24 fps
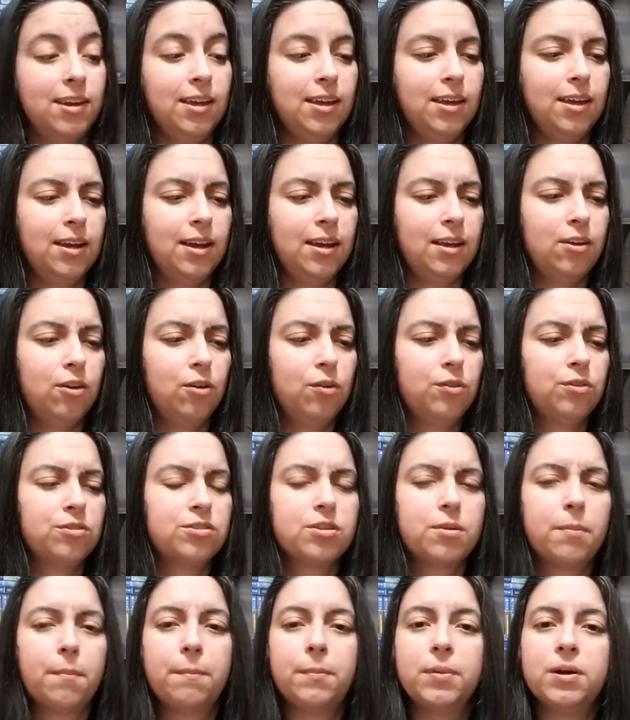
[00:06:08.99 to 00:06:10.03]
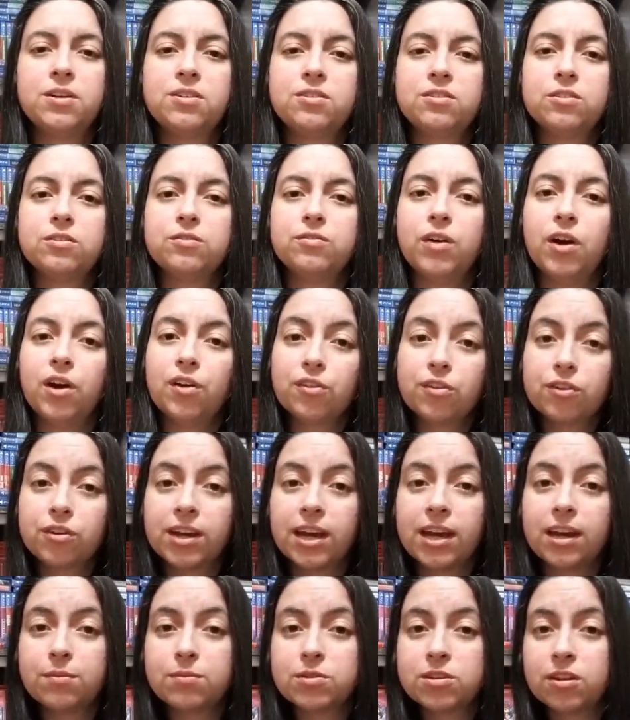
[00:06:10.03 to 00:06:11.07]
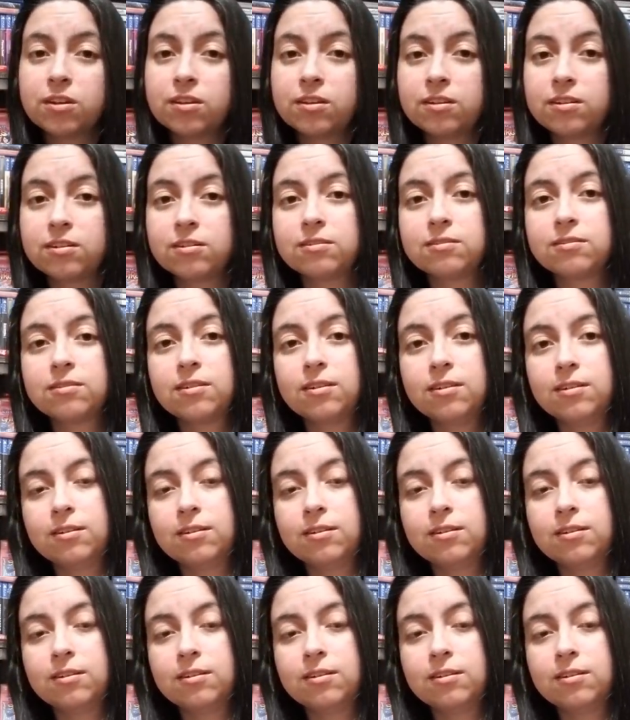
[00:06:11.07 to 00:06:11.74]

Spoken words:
And I know there's a bunch of other games on there.